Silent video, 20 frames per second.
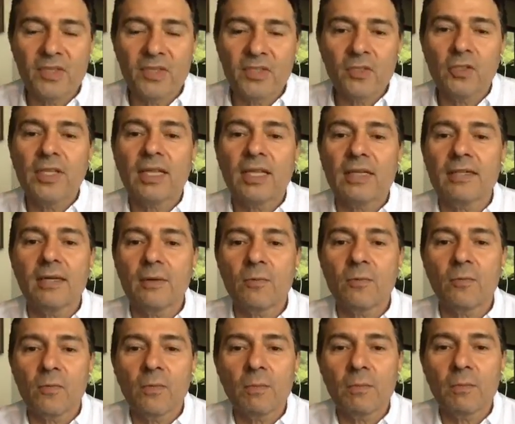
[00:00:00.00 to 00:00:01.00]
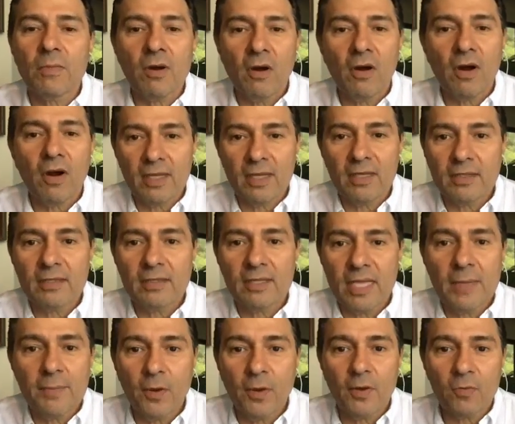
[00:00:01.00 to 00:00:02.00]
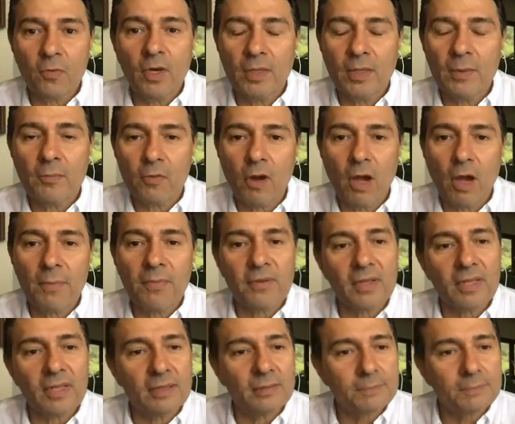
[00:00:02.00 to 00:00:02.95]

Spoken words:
so that the car can keep on running proper.